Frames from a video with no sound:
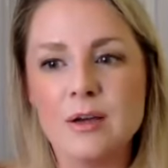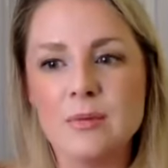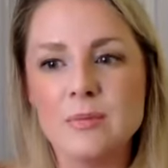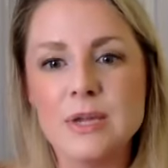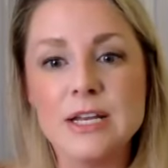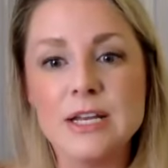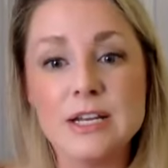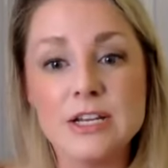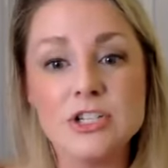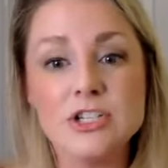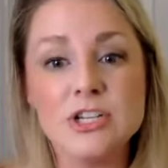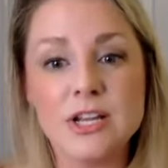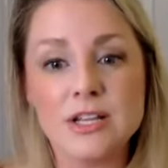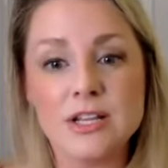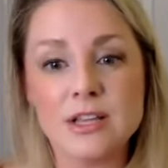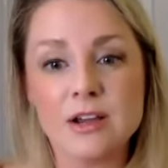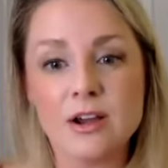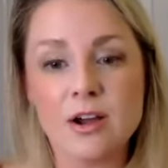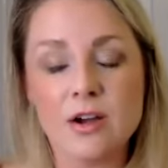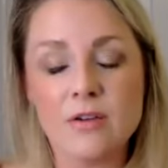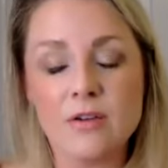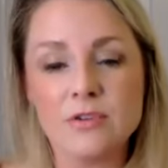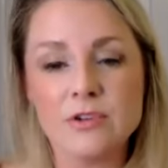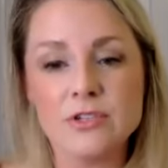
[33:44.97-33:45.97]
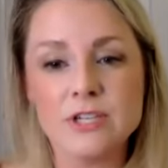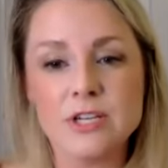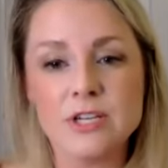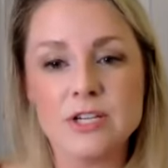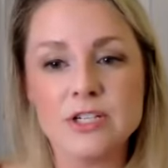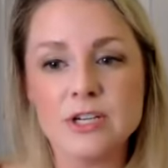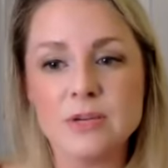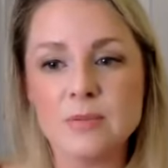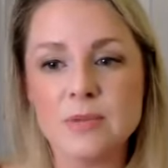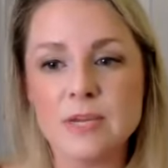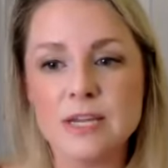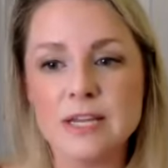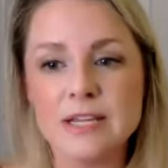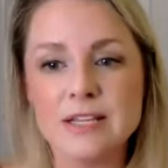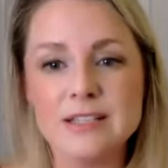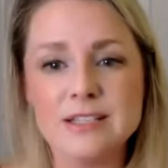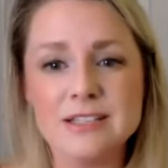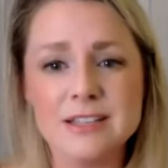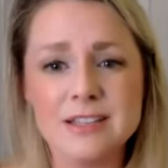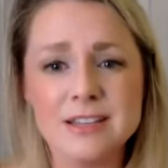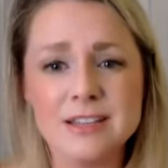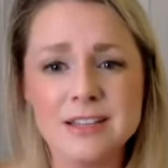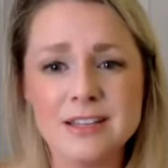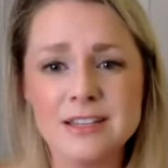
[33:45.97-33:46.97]
initiate that conversation, because
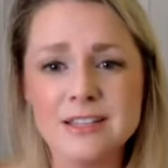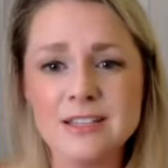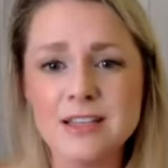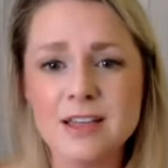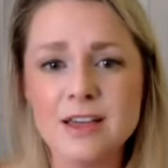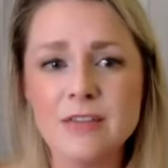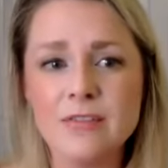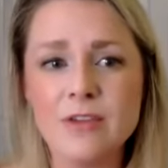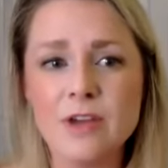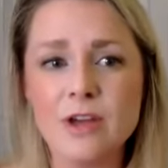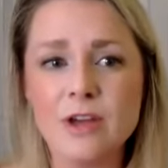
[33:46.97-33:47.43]
kids have